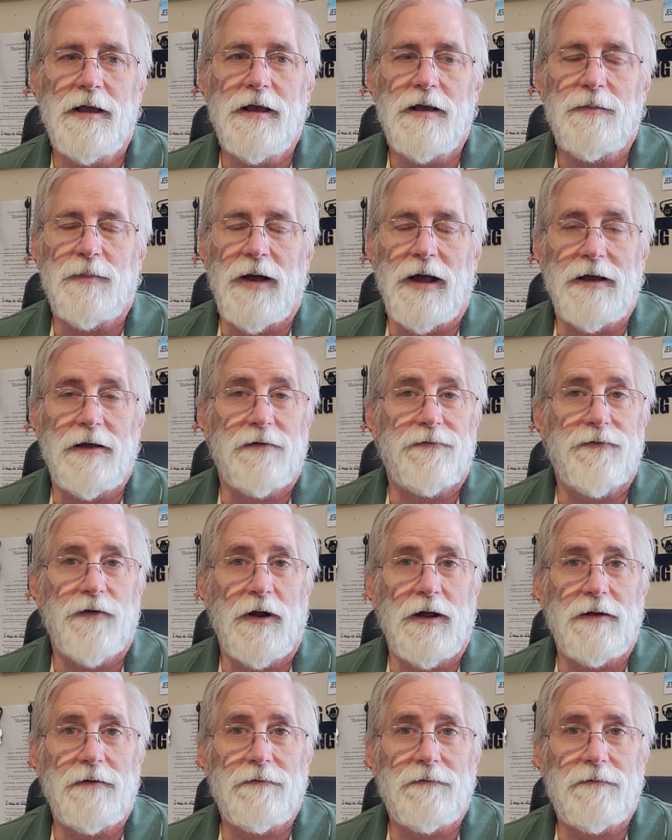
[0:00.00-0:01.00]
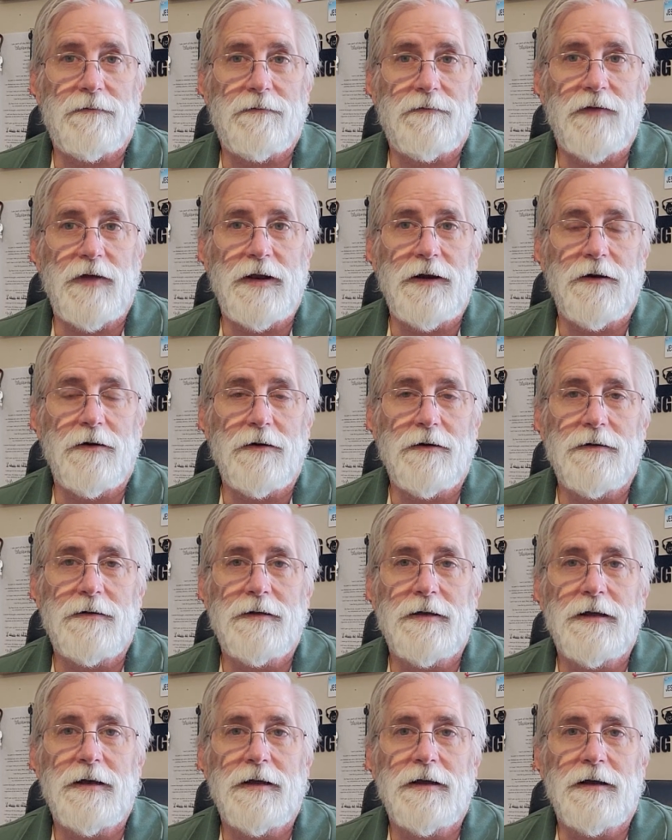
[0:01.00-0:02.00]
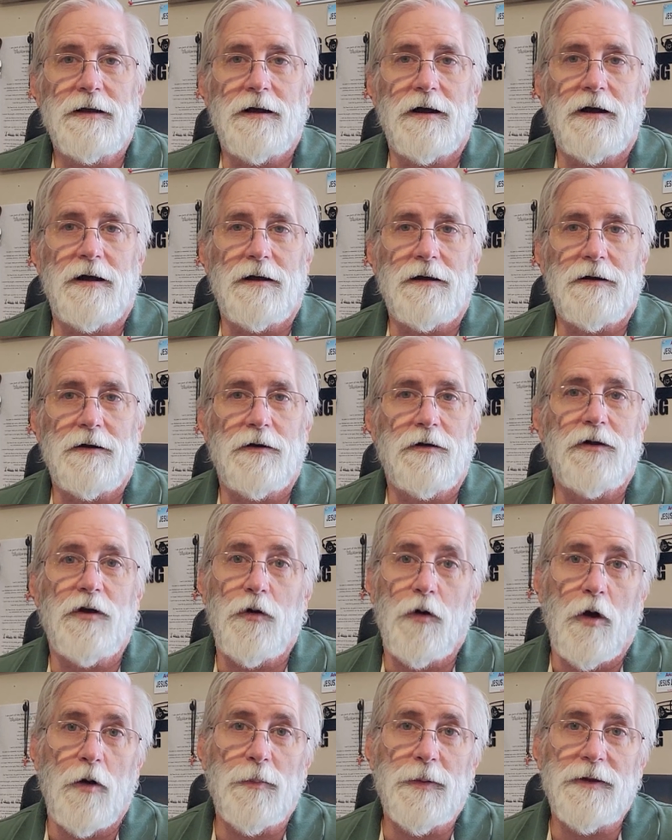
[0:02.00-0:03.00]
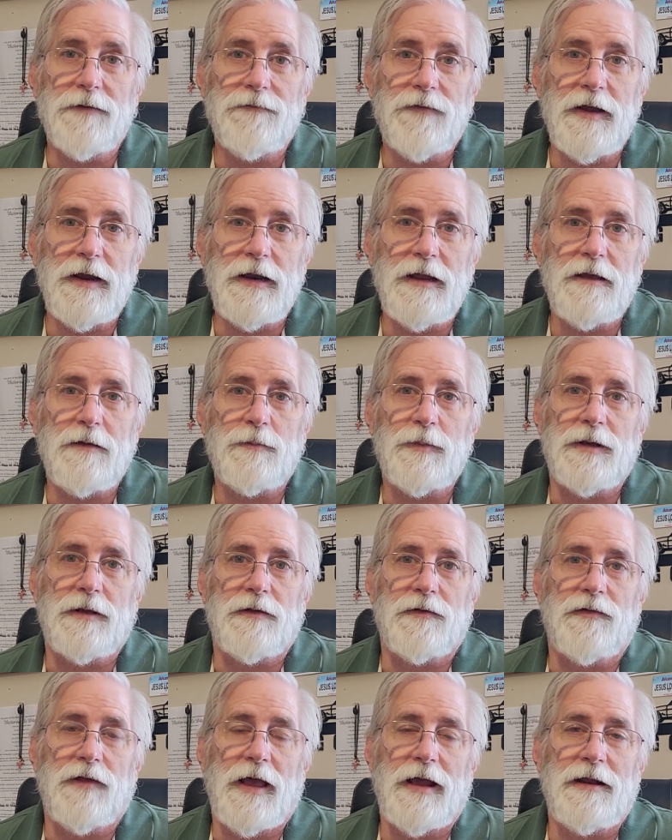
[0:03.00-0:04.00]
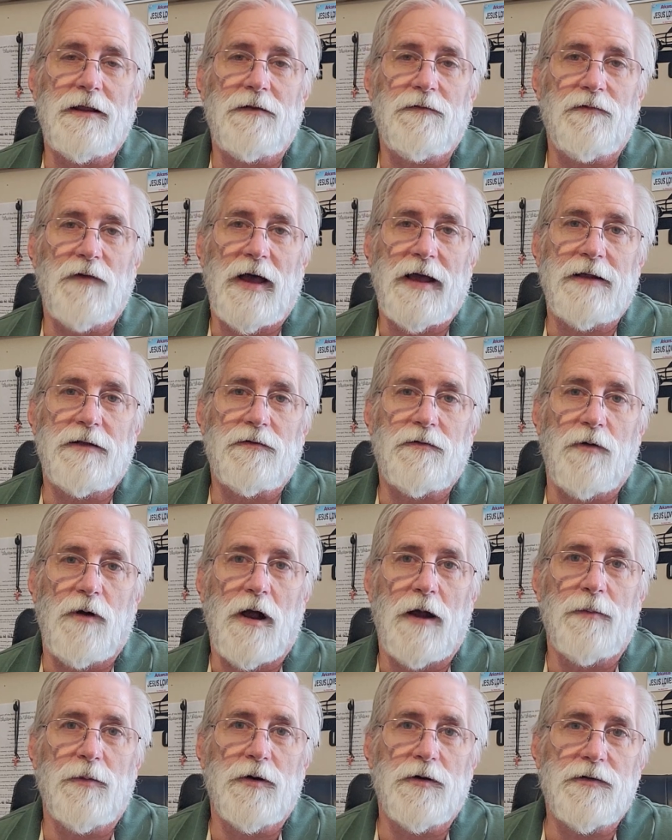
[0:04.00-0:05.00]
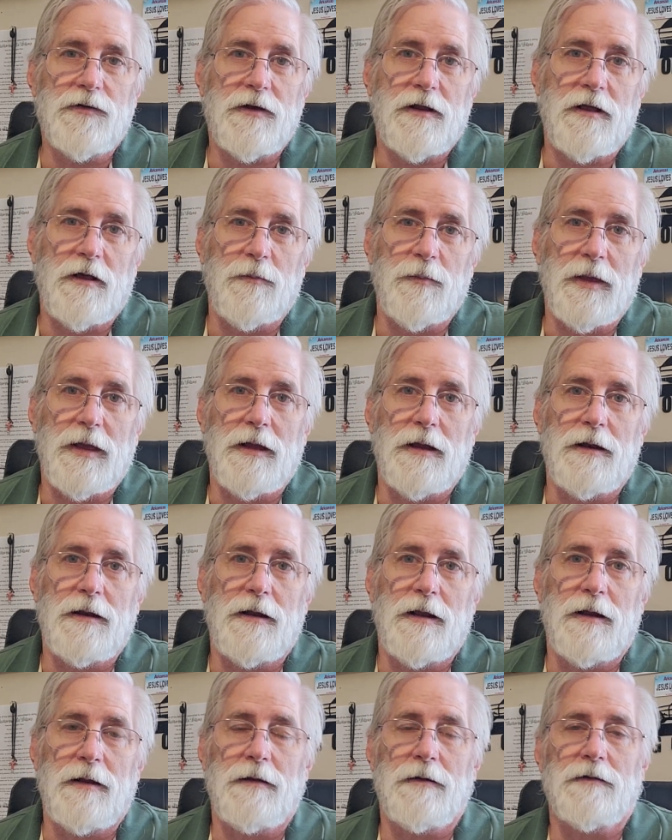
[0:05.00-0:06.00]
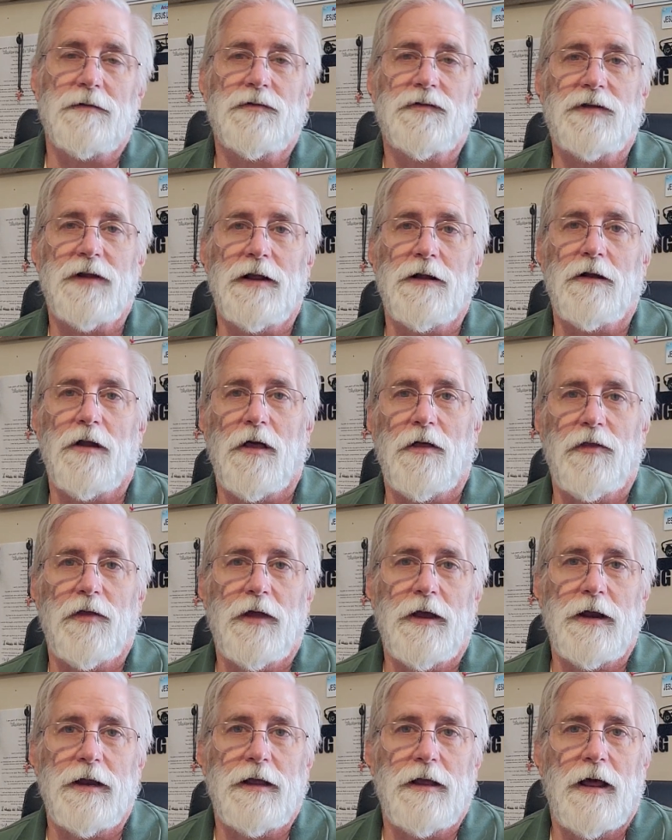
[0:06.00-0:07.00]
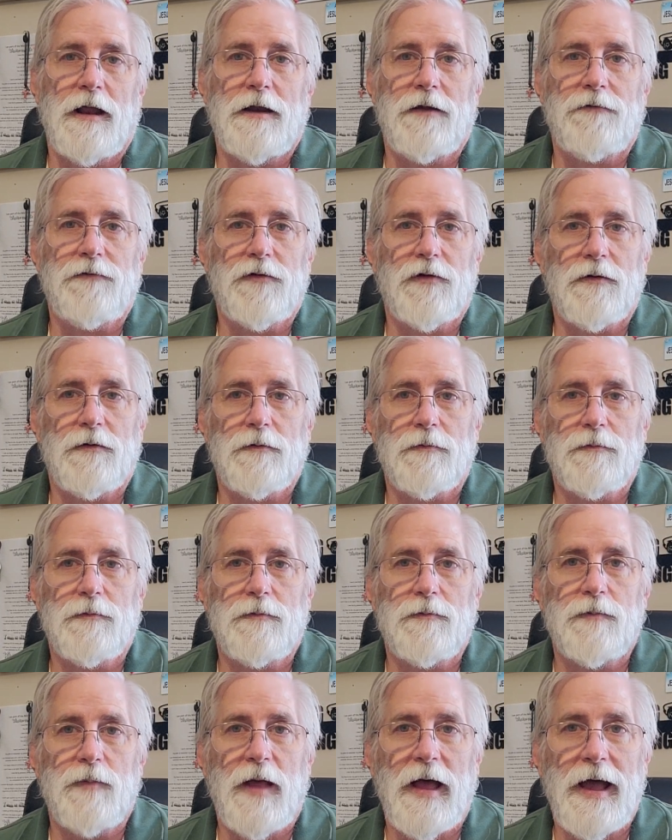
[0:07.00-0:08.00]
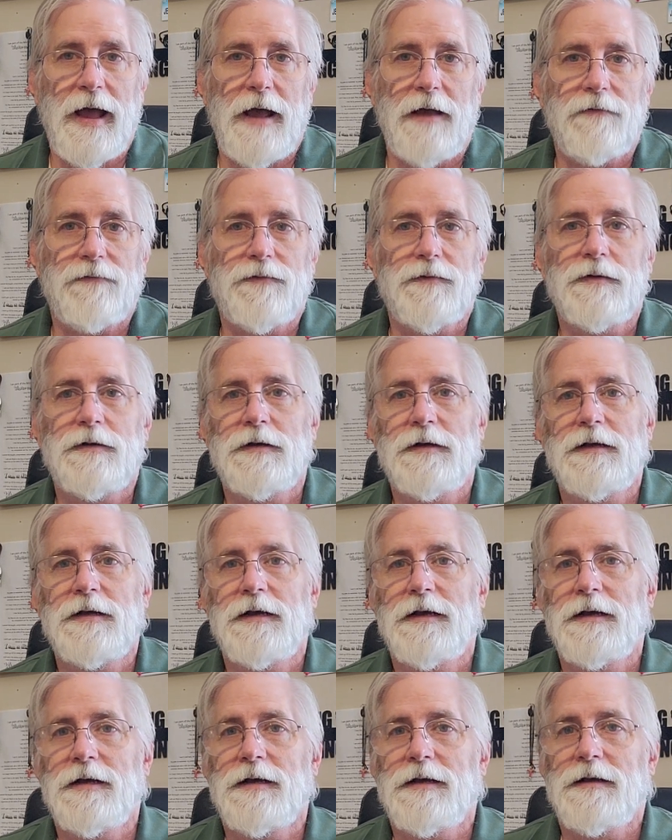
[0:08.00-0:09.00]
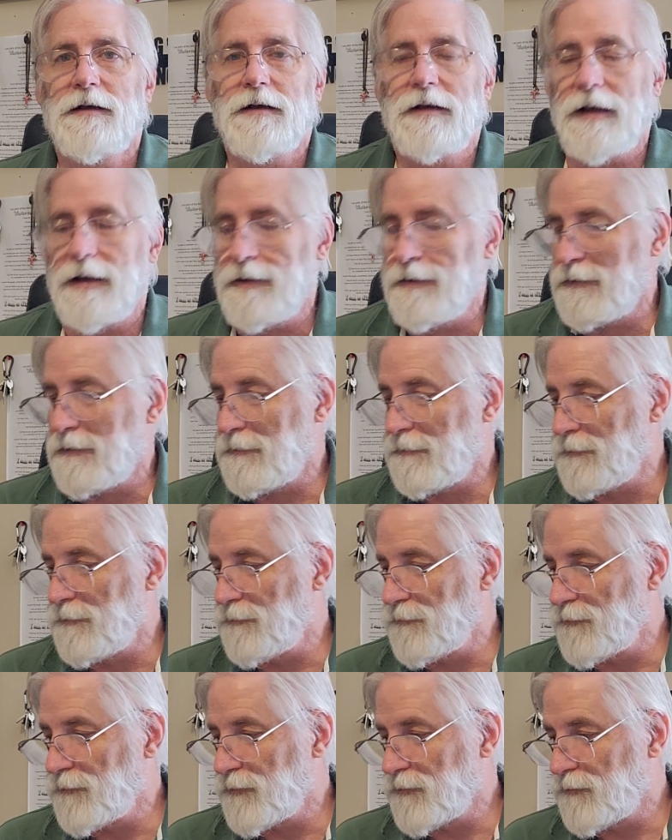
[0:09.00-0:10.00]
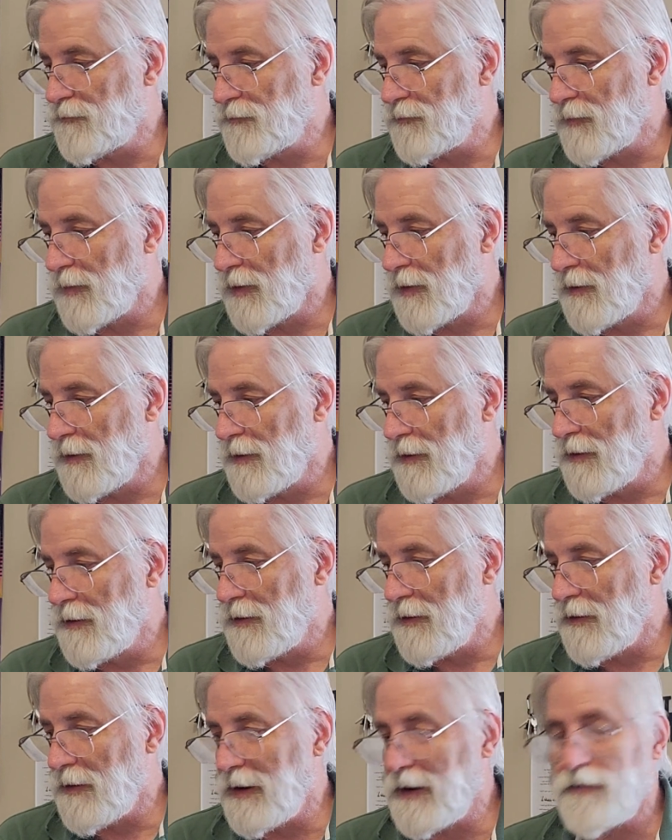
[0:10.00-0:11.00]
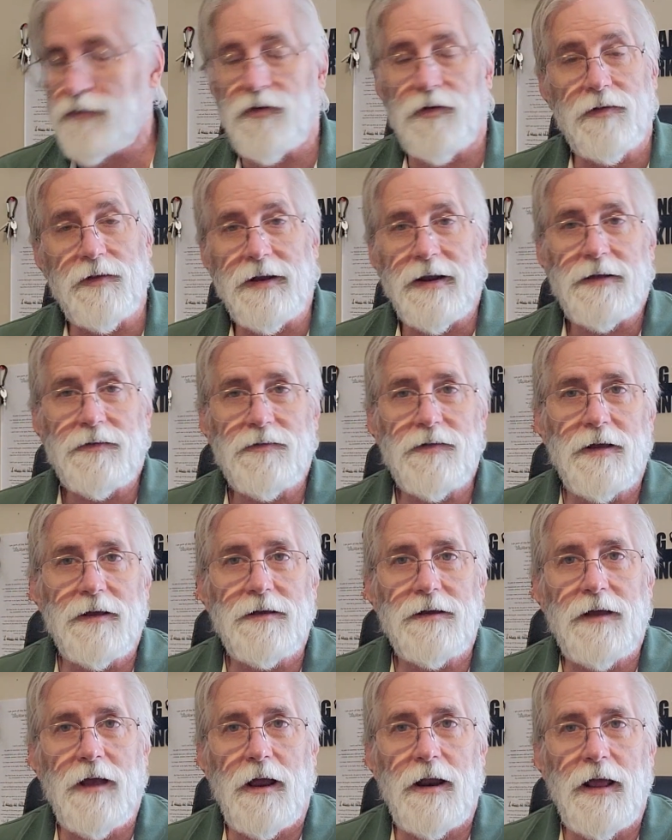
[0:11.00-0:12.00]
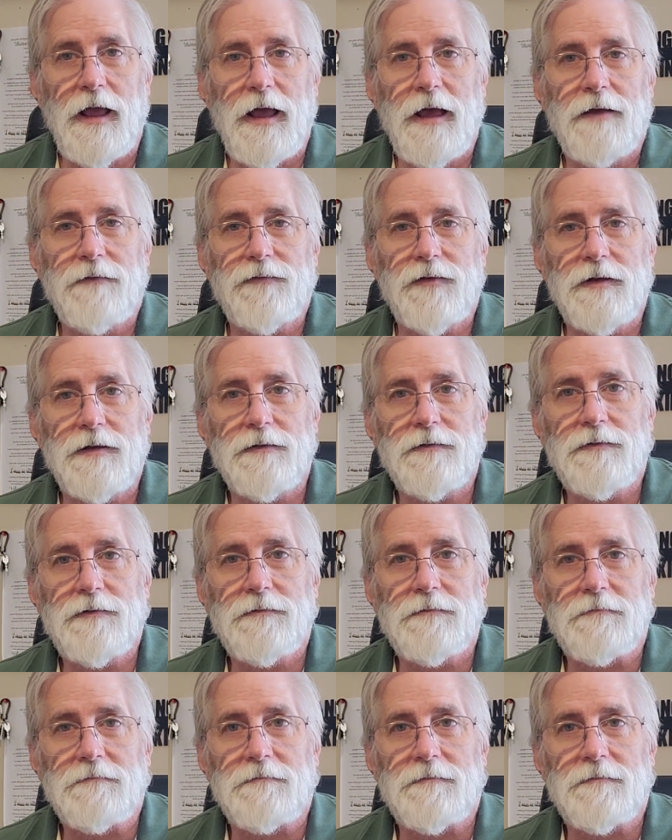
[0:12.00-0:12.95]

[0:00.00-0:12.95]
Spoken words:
buy a front feeder or do open feeding, because that invites robbers to come in and steal all the honey out of your hive. All right, so the next thing you got to have is